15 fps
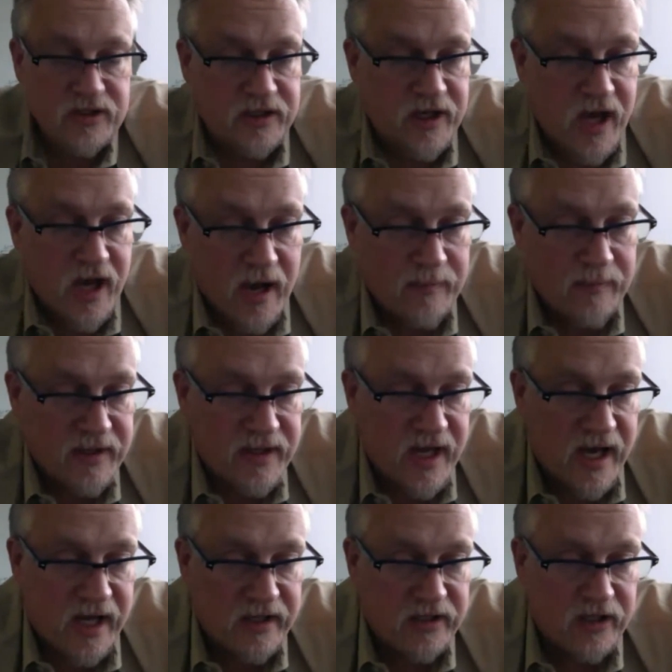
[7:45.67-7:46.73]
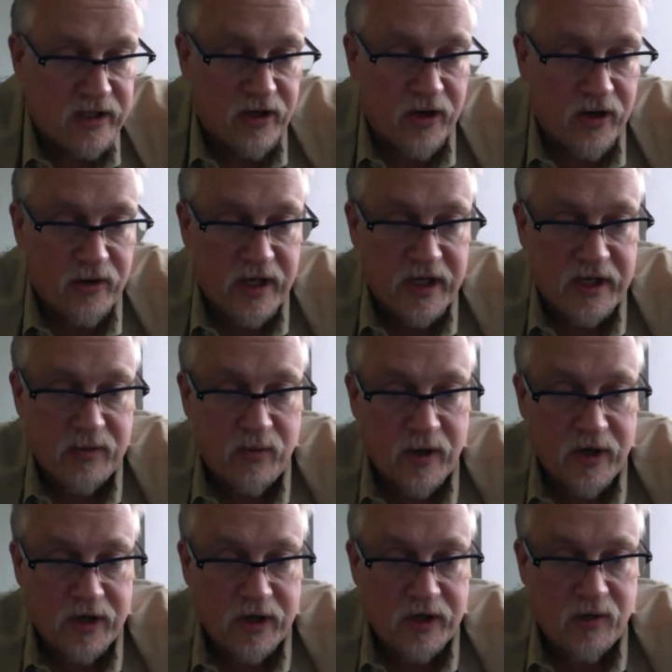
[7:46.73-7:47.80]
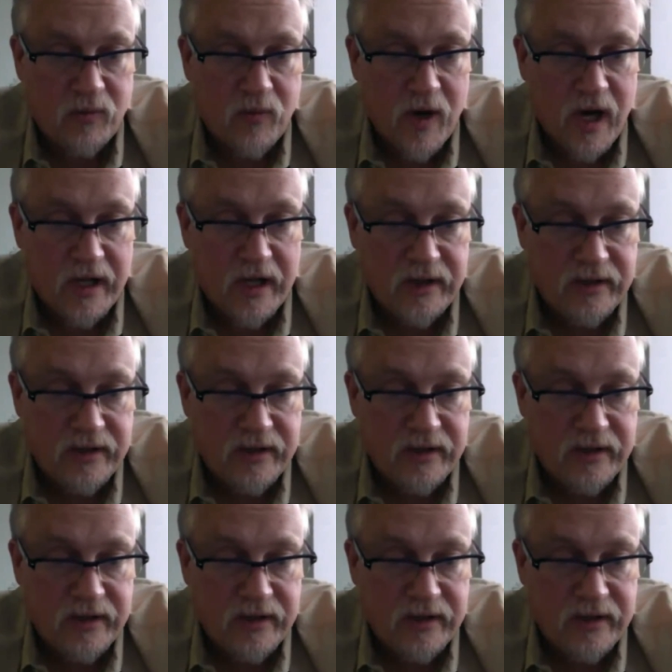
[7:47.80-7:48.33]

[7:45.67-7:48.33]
copy that, anywhere you want.